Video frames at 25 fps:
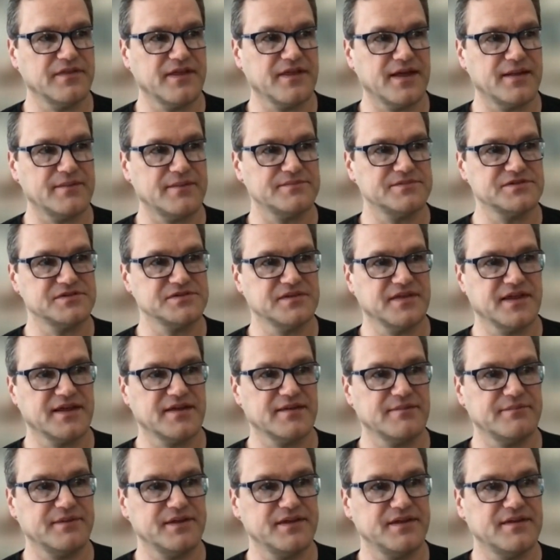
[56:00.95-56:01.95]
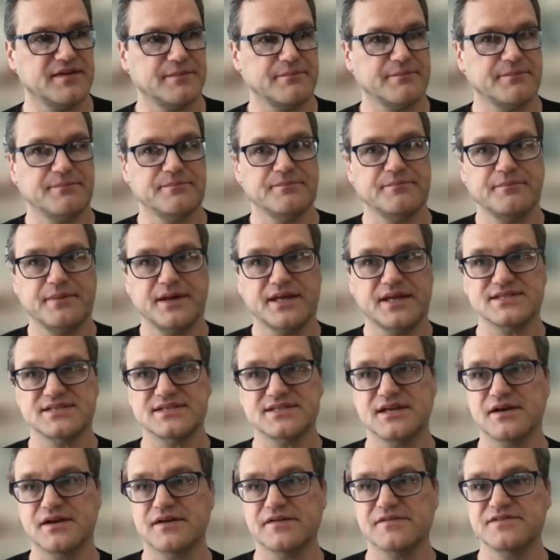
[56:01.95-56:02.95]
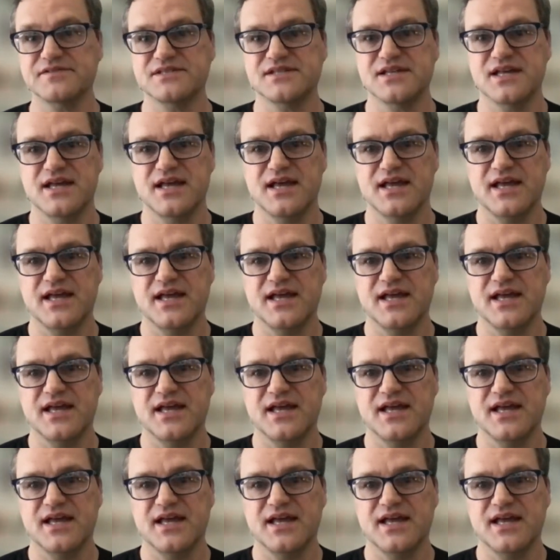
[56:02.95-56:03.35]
them so they can be their best selves.